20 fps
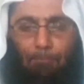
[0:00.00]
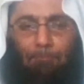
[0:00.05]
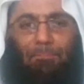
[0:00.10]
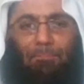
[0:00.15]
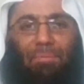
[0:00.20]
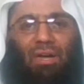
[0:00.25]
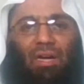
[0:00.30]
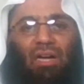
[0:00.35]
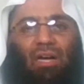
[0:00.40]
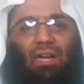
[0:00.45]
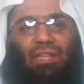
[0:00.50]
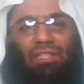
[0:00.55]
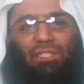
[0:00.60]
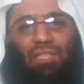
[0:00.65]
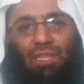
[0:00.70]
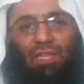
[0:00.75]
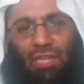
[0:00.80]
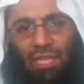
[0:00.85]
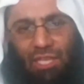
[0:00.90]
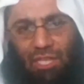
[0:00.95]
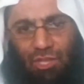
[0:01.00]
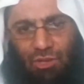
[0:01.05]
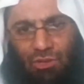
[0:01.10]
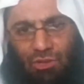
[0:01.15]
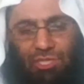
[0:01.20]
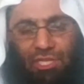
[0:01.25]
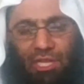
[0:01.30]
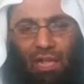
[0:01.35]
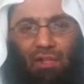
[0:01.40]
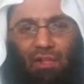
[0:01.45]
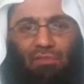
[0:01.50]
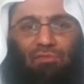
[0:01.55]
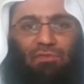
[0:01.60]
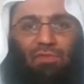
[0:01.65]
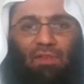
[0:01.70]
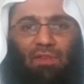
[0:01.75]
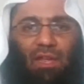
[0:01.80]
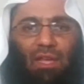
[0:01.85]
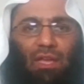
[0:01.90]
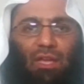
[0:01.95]
Burdening yourself
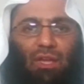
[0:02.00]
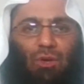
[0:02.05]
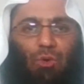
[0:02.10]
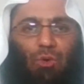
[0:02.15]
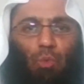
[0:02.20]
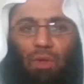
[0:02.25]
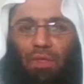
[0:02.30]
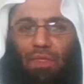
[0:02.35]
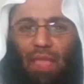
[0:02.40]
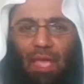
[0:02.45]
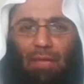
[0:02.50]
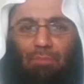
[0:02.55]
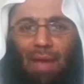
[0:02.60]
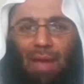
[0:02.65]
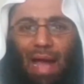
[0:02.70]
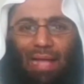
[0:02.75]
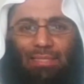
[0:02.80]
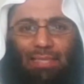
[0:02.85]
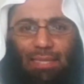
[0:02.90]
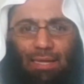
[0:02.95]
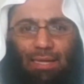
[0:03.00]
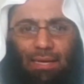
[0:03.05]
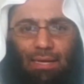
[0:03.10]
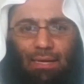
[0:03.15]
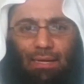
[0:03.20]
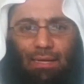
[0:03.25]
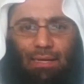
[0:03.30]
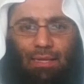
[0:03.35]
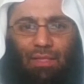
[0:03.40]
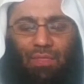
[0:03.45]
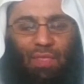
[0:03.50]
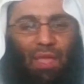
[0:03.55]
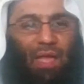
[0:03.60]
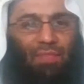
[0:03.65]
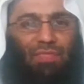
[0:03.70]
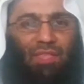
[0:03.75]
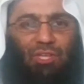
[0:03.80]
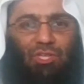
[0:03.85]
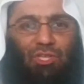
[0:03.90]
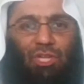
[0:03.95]
with a matter
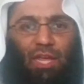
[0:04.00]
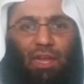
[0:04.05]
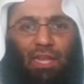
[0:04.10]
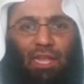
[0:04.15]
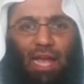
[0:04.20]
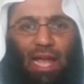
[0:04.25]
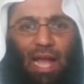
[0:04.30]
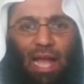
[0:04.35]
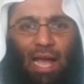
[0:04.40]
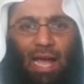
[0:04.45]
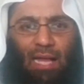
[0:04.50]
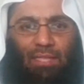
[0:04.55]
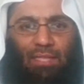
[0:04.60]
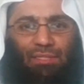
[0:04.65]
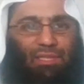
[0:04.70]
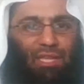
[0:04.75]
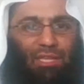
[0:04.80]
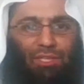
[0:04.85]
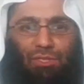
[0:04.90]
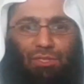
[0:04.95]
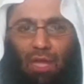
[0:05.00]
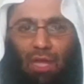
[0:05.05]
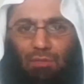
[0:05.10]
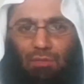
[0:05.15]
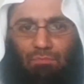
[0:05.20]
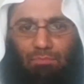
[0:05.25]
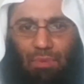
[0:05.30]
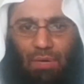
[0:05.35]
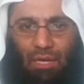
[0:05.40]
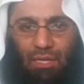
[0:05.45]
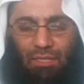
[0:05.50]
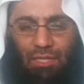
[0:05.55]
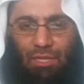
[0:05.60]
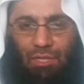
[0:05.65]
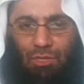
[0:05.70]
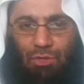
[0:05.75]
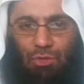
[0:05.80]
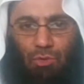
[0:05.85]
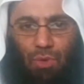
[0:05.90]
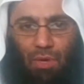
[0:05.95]
that the Sharia did not
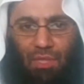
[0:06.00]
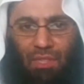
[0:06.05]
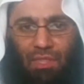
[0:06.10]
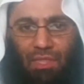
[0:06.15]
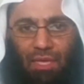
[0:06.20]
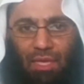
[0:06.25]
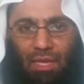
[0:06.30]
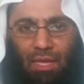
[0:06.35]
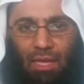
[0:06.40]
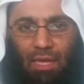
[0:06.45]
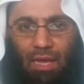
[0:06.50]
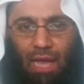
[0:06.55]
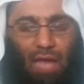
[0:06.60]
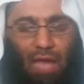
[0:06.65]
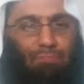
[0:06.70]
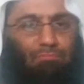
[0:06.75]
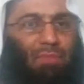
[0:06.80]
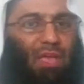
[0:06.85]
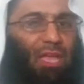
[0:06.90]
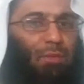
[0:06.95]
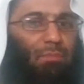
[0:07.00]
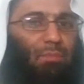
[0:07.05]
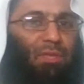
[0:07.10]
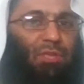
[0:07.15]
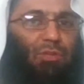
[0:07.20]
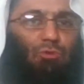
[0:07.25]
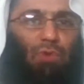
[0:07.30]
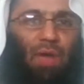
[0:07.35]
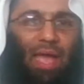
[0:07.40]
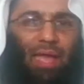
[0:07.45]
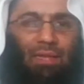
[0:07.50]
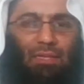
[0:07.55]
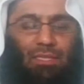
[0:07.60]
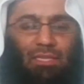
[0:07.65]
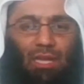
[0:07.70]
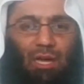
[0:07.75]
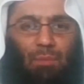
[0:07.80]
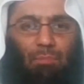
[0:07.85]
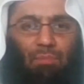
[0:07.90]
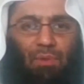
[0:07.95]
burden you with. And maybe you end
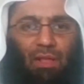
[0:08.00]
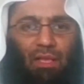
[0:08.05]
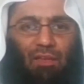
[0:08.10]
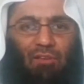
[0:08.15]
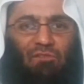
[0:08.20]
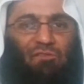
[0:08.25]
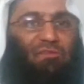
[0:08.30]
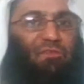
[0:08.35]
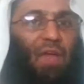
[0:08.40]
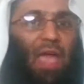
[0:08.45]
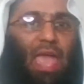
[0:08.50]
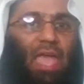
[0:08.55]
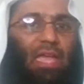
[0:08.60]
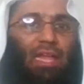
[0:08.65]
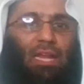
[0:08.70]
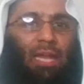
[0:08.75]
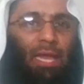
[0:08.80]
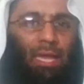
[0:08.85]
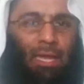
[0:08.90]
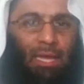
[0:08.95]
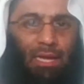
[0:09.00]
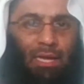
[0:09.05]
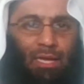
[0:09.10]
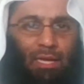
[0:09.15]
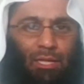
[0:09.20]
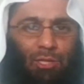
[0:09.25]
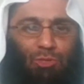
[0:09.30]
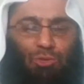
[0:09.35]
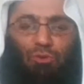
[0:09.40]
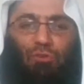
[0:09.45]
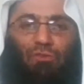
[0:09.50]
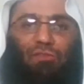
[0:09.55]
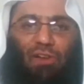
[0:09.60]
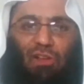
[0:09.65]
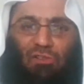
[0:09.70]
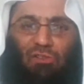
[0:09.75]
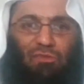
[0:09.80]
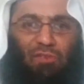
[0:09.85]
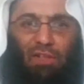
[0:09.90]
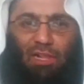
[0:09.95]
up failing to
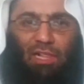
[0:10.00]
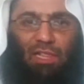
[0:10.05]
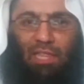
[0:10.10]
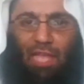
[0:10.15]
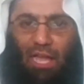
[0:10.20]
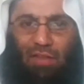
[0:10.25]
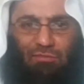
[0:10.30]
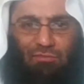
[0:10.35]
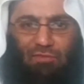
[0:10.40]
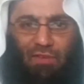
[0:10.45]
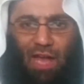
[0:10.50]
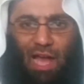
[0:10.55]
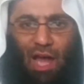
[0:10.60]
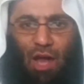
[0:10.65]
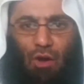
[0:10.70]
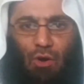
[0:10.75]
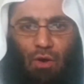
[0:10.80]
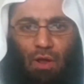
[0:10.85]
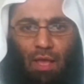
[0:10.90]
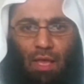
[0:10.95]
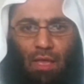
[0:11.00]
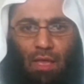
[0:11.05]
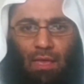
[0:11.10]
fulfill that vow,